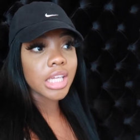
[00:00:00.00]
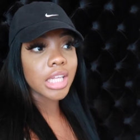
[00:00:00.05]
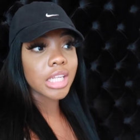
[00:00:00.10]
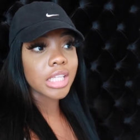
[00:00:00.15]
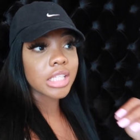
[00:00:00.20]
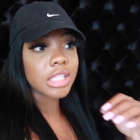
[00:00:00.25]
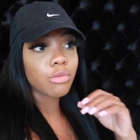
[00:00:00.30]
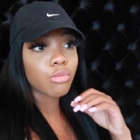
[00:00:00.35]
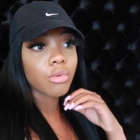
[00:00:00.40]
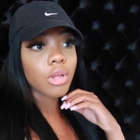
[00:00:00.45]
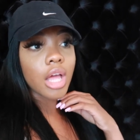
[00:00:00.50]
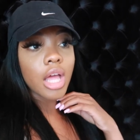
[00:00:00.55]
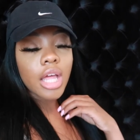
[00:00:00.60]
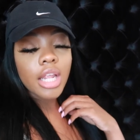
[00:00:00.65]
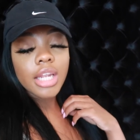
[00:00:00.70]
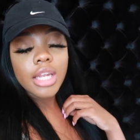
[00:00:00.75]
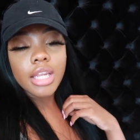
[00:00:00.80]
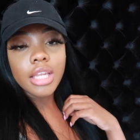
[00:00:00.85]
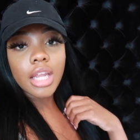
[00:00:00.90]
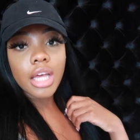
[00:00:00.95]
And it's
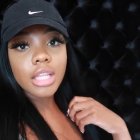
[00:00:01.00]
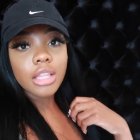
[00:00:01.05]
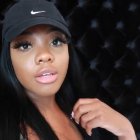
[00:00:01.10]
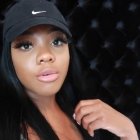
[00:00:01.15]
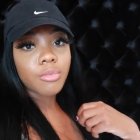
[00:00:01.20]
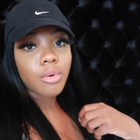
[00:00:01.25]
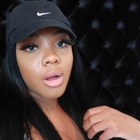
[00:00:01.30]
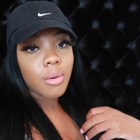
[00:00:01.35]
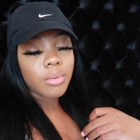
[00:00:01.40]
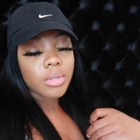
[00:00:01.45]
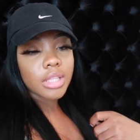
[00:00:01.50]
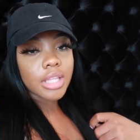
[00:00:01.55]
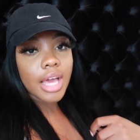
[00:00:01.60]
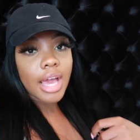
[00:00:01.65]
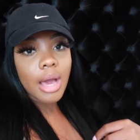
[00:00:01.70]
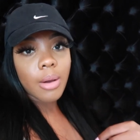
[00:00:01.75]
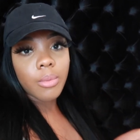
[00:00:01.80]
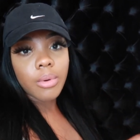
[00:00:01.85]
nothing wrong with that.